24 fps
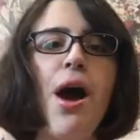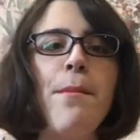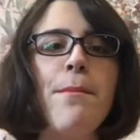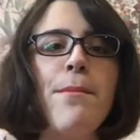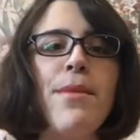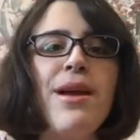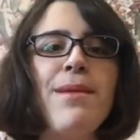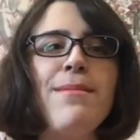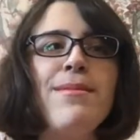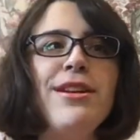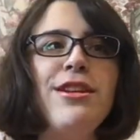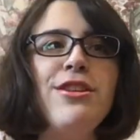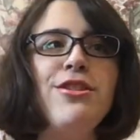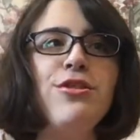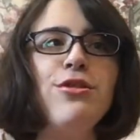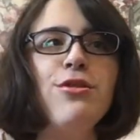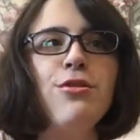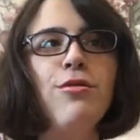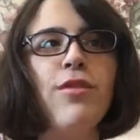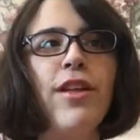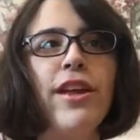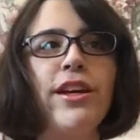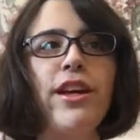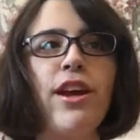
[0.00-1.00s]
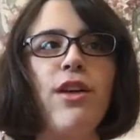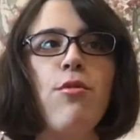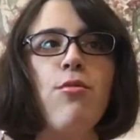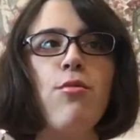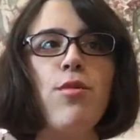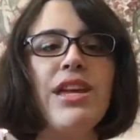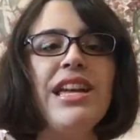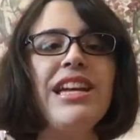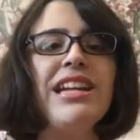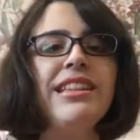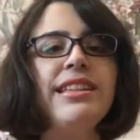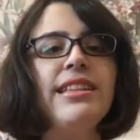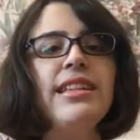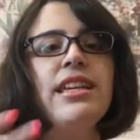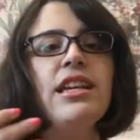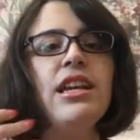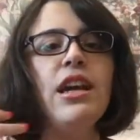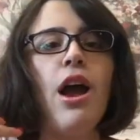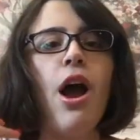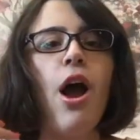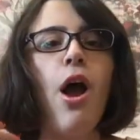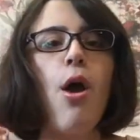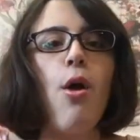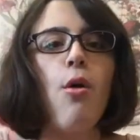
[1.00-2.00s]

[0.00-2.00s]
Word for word: maybe do like a weekly